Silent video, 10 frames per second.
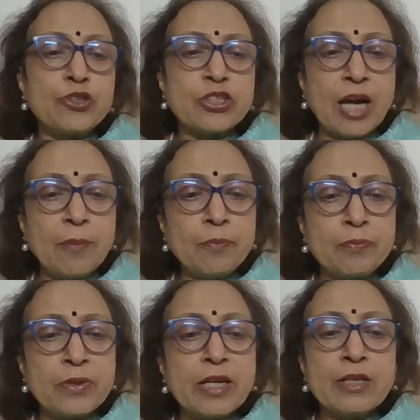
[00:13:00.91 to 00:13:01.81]

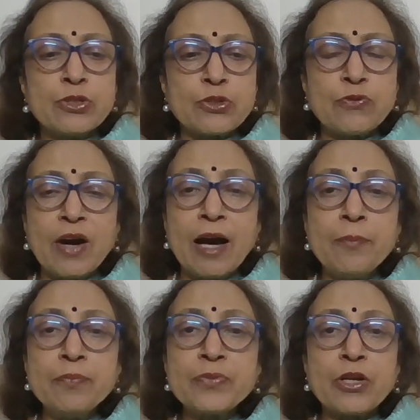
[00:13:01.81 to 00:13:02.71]
jumped,
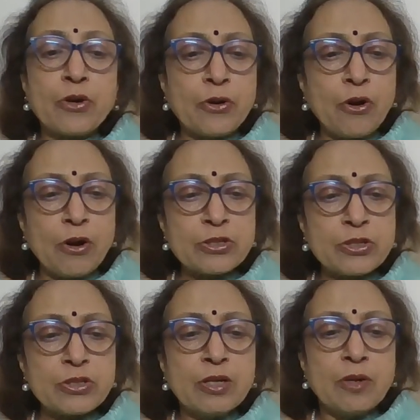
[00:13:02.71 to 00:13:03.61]
swam, cross,